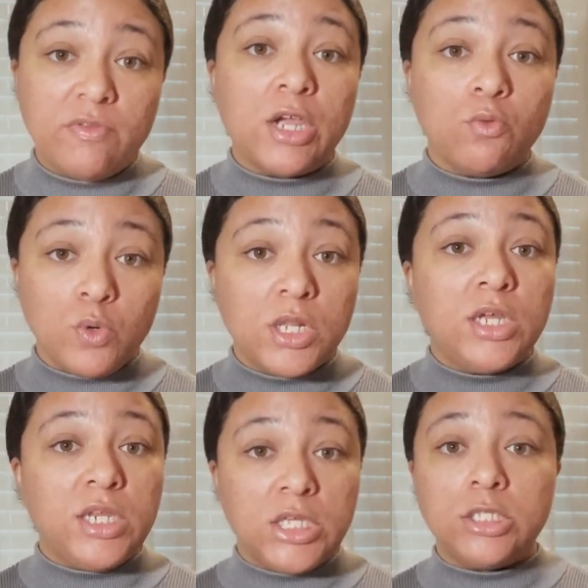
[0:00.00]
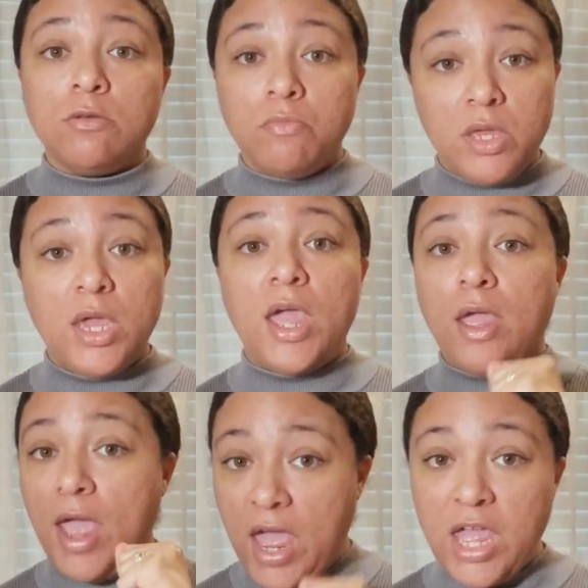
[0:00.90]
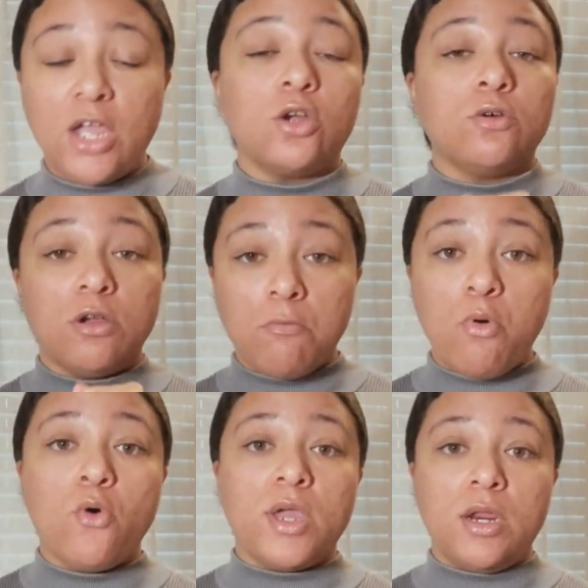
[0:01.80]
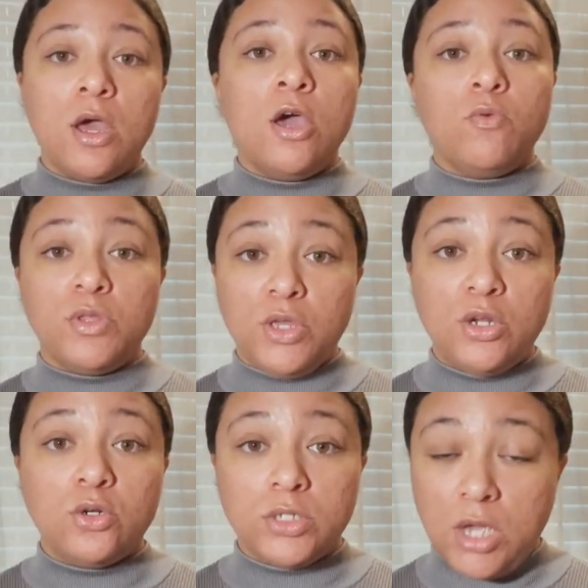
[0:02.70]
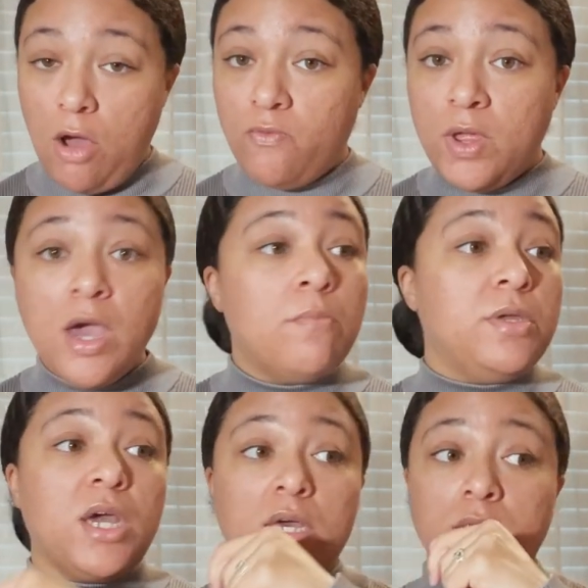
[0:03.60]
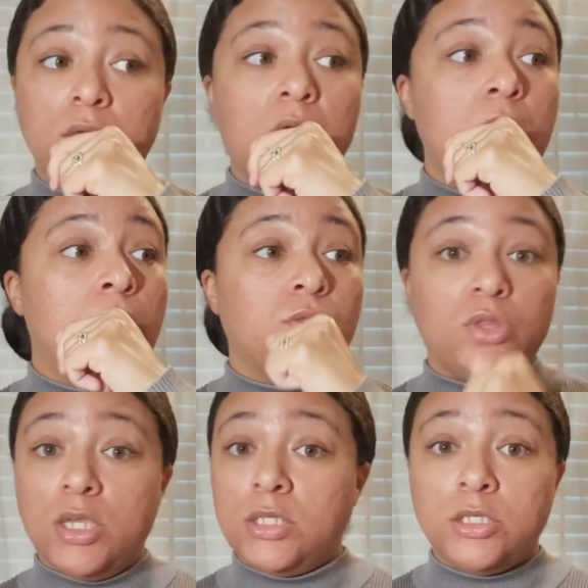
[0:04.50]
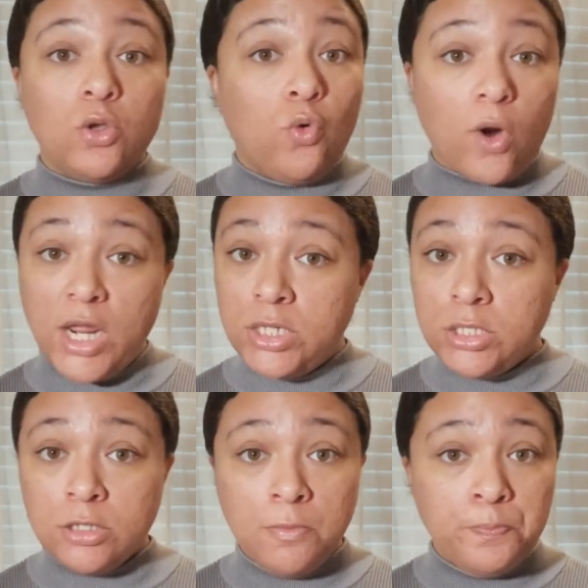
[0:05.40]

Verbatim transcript: That really needs to be a anchoring point within yourself because this grace